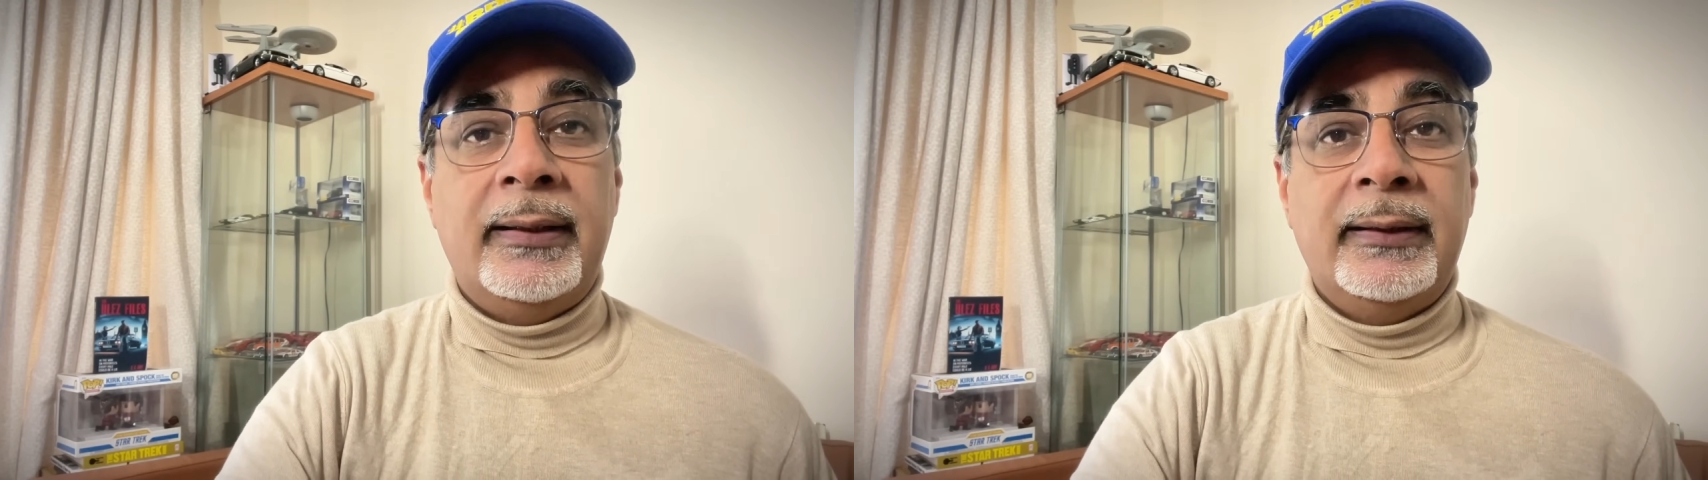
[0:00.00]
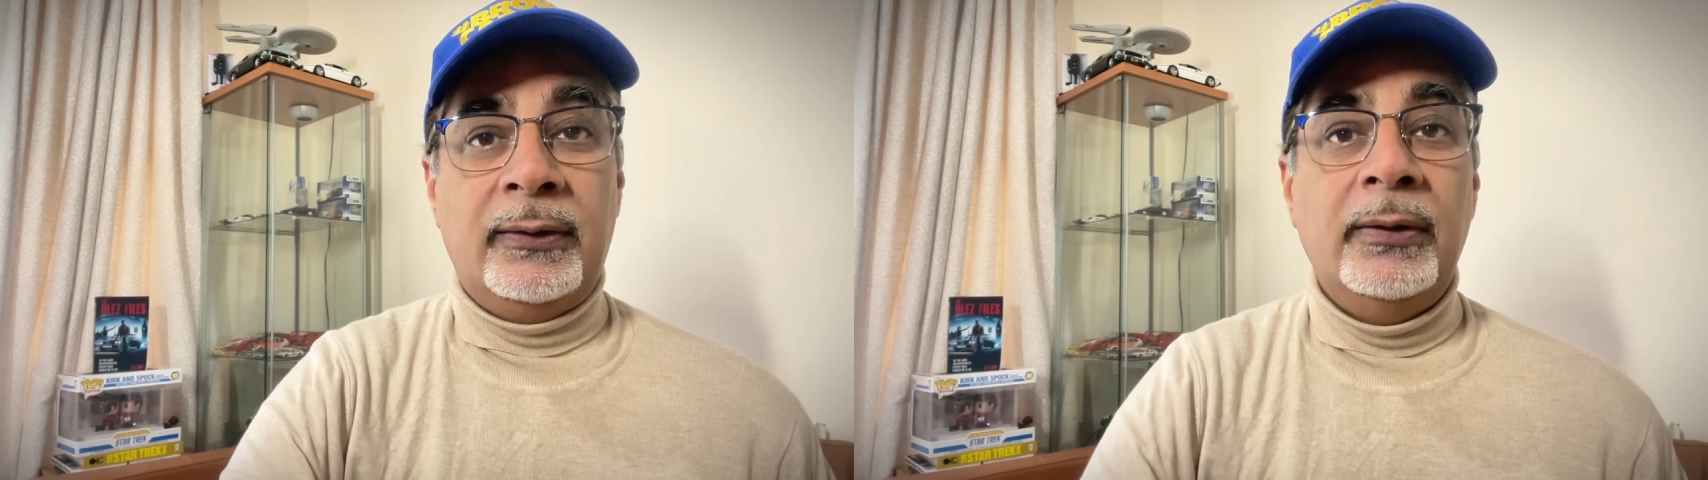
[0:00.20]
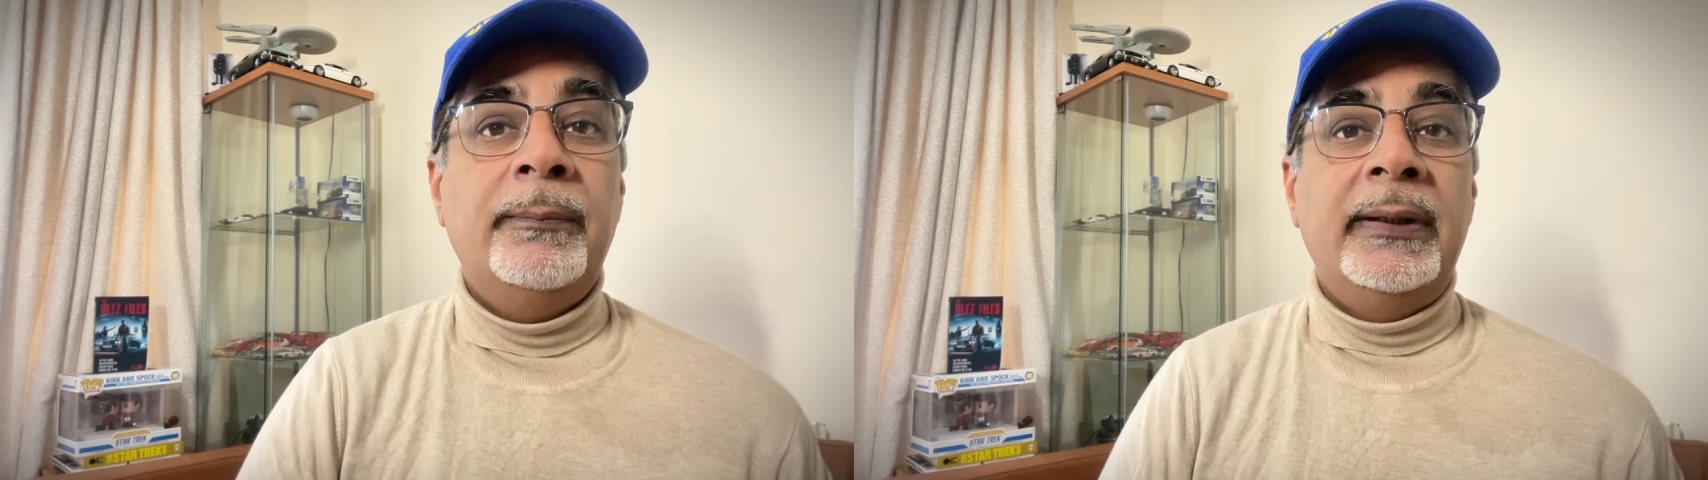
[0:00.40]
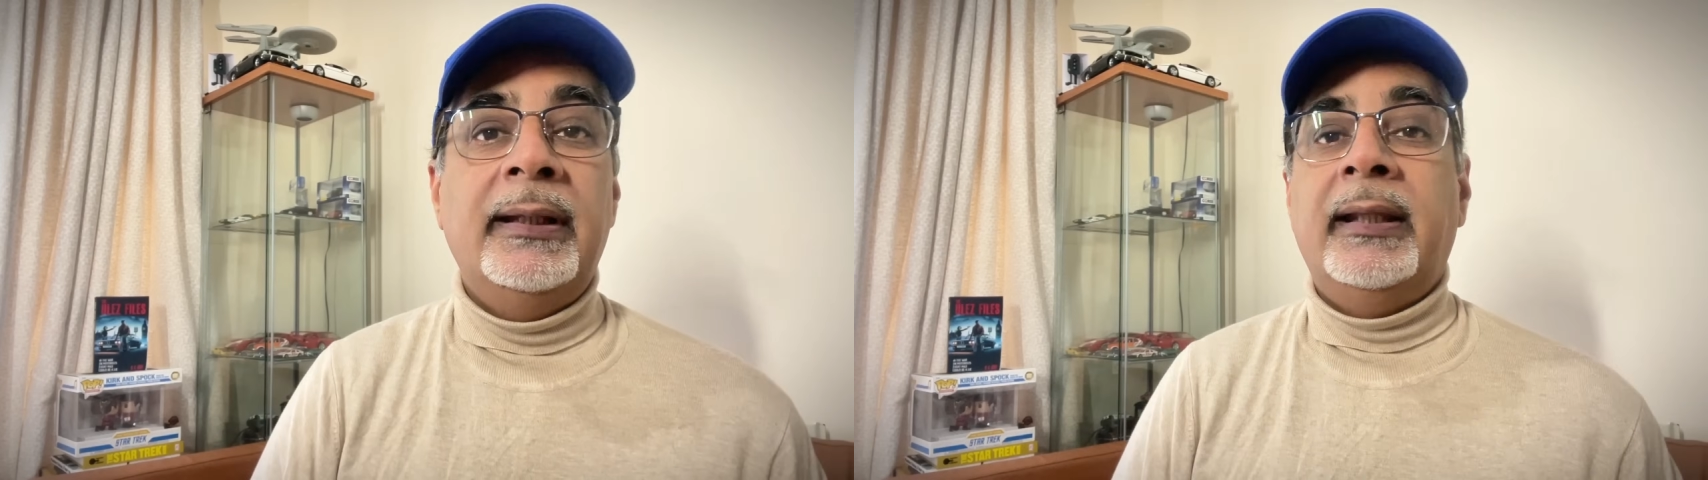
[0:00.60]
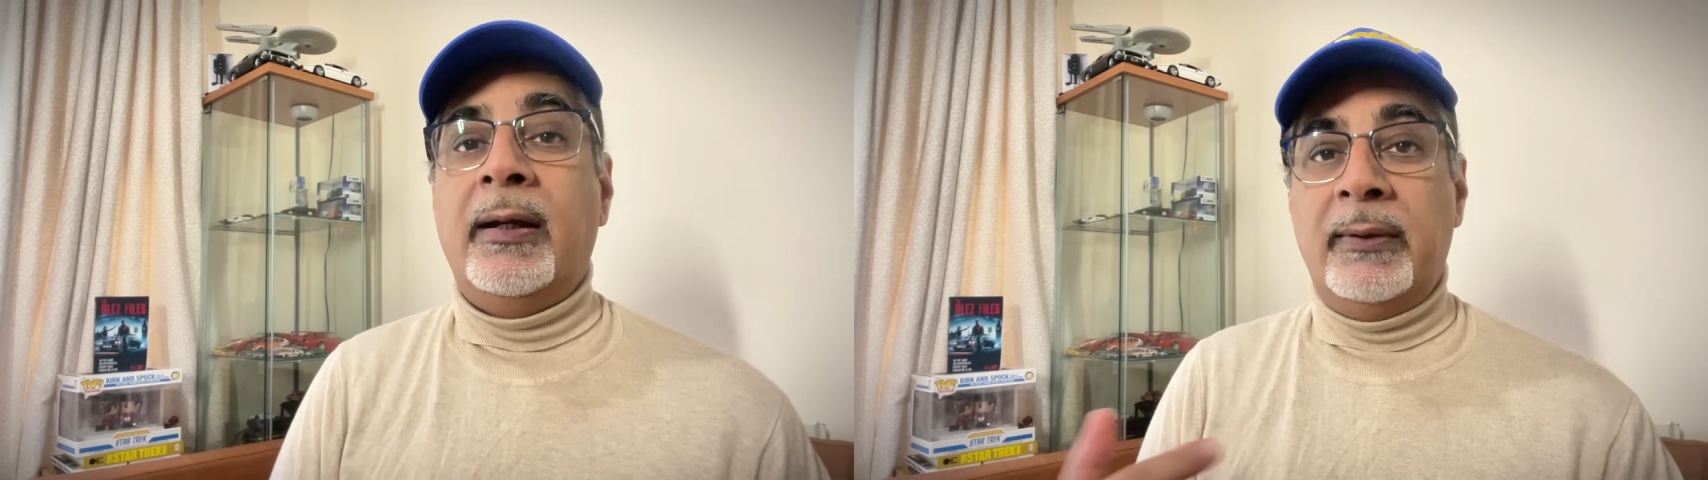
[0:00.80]
and it could be
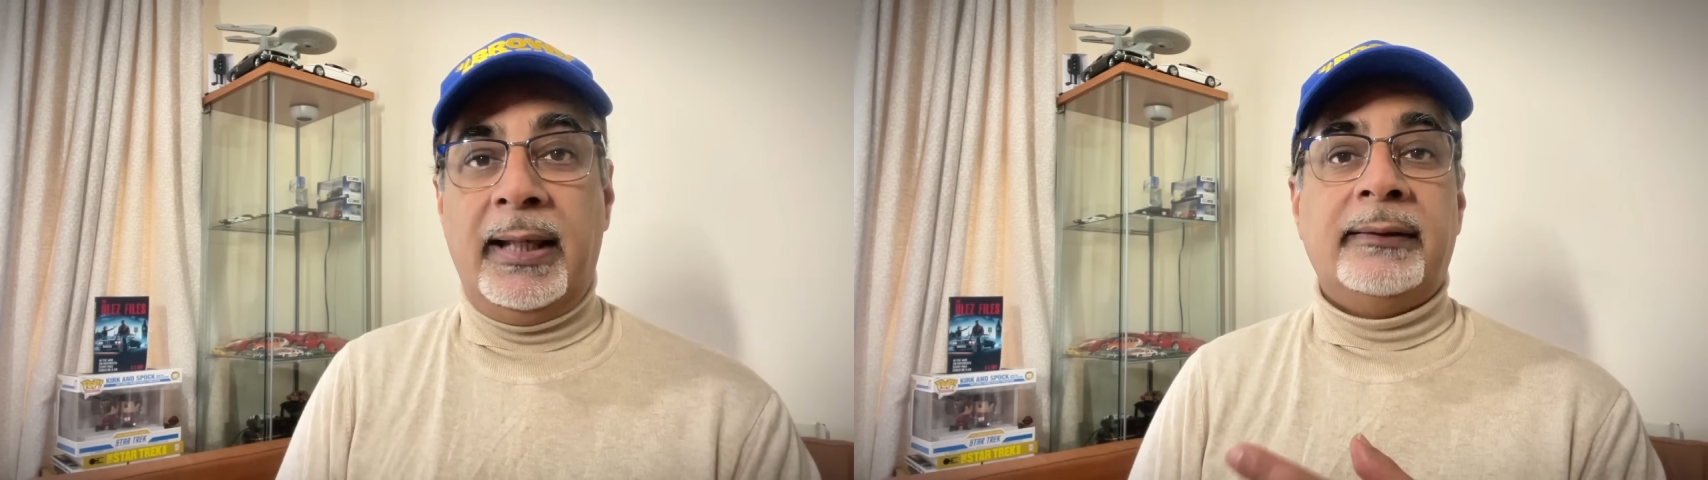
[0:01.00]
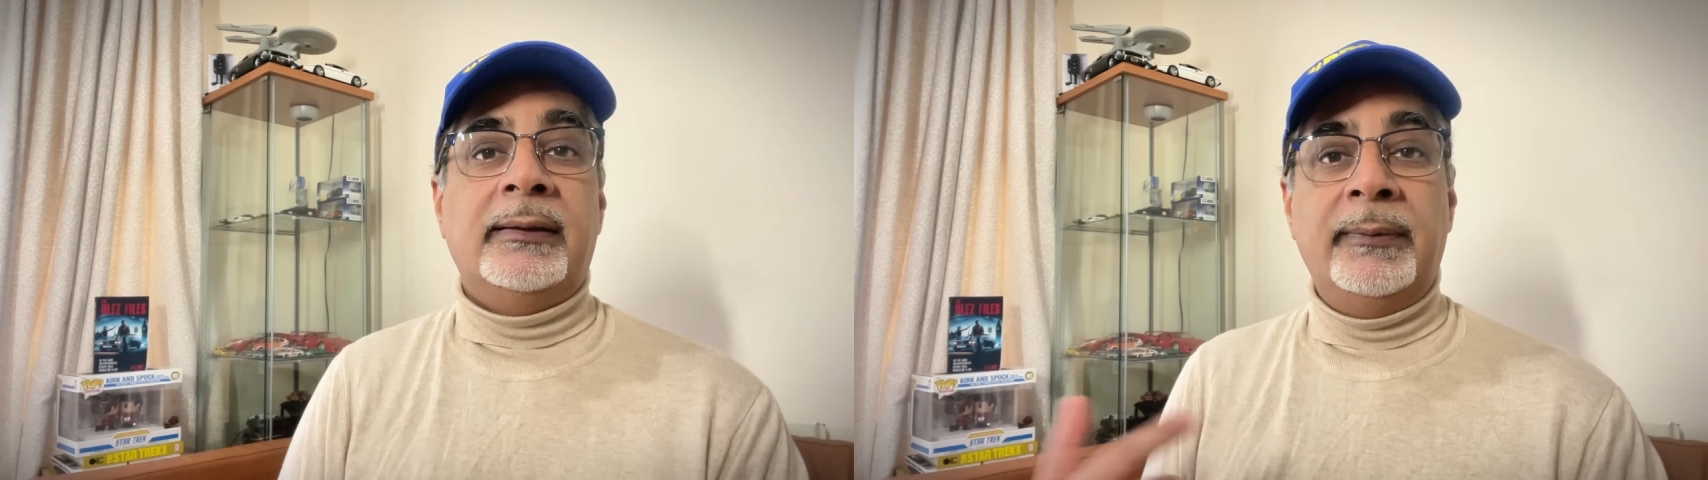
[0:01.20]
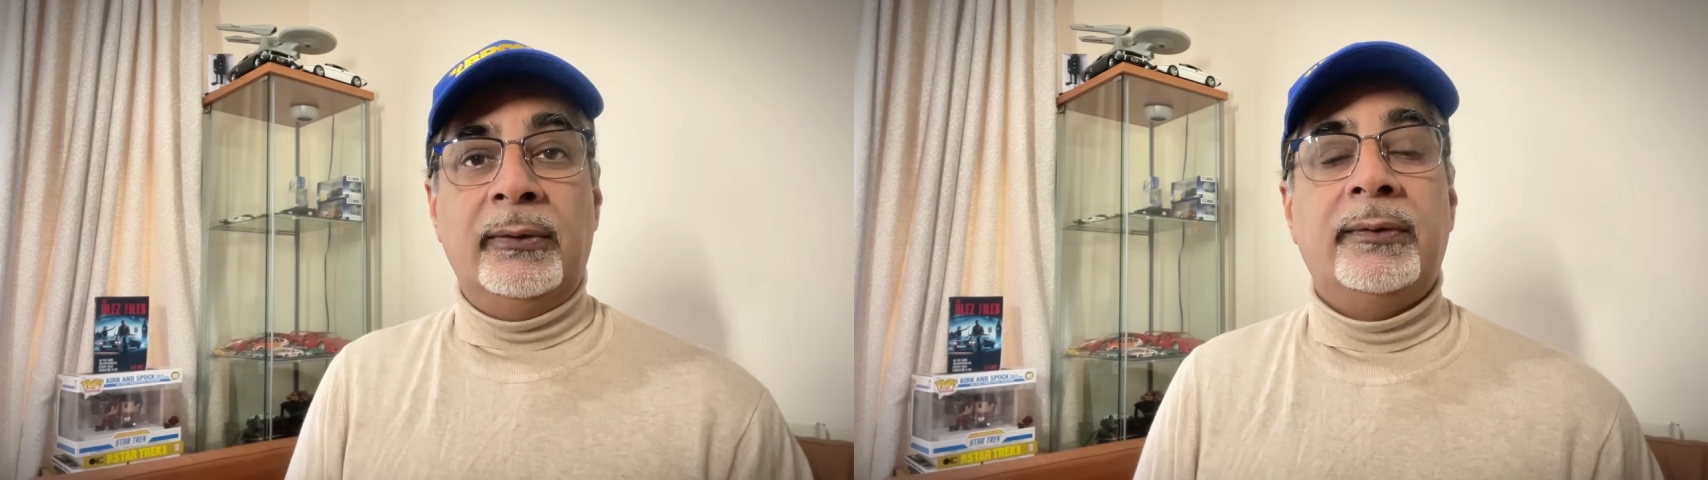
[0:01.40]
that they will actually be